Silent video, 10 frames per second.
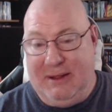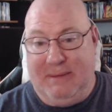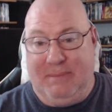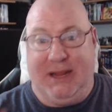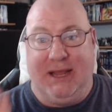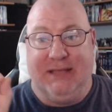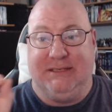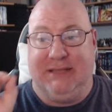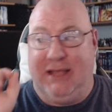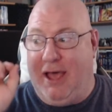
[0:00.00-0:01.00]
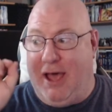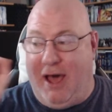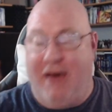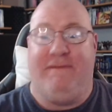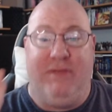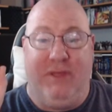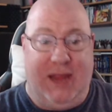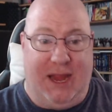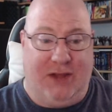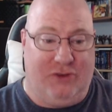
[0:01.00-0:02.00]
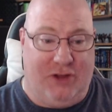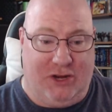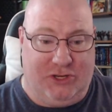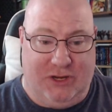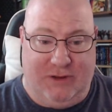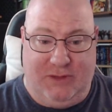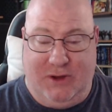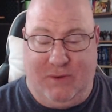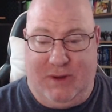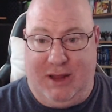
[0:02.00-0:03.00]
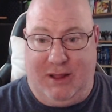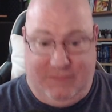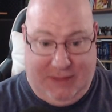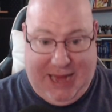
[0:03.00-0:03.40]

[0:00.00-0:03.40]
Because of the introduction of the